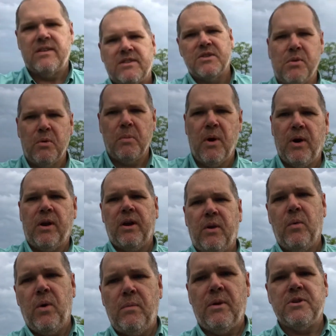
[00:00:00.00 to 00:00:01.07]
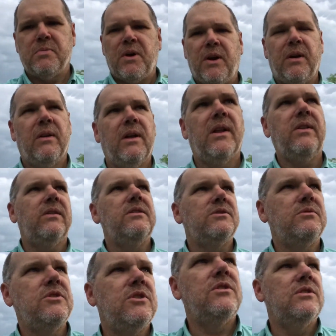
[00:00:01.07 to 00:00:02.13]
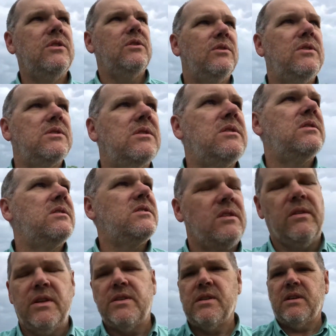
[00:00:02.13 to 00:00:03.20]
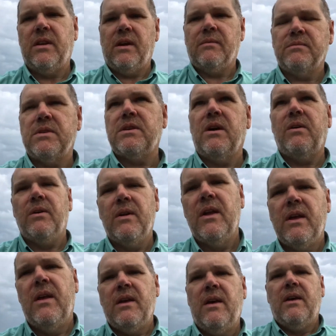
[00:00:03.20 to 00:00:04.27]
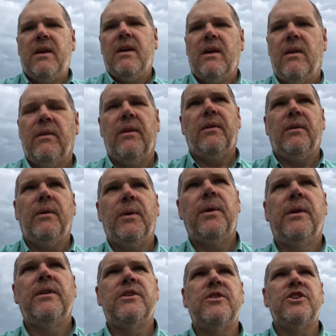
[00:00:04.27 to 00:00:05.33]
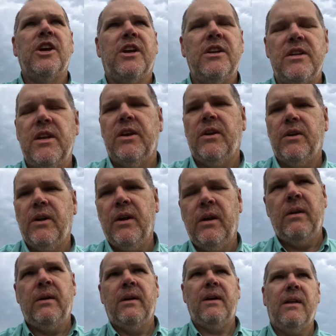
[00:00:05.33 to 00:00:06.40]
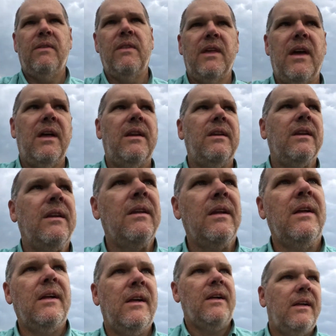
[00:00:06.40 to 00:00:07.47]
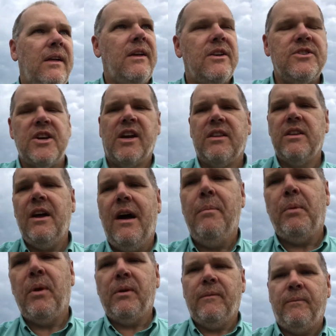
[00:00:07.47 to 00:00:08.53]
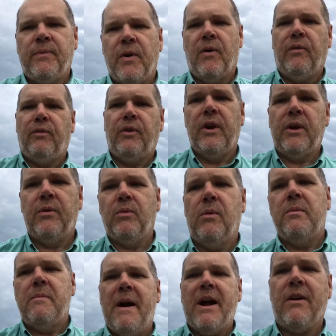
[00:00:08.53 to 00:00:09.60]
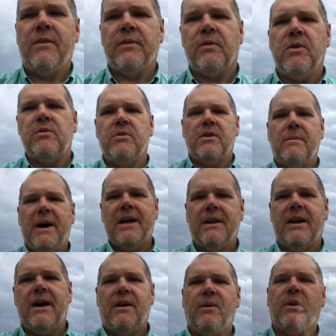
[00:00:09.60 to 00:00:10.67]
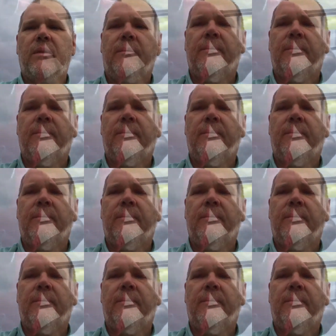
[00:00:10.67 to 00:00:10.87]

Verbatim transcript: since we were parking in Walmart's parking lot, the least we should do is solicit them. So a little chicken dinner and then check the Doppler. Hopefully we'll be back on the road in about an hour.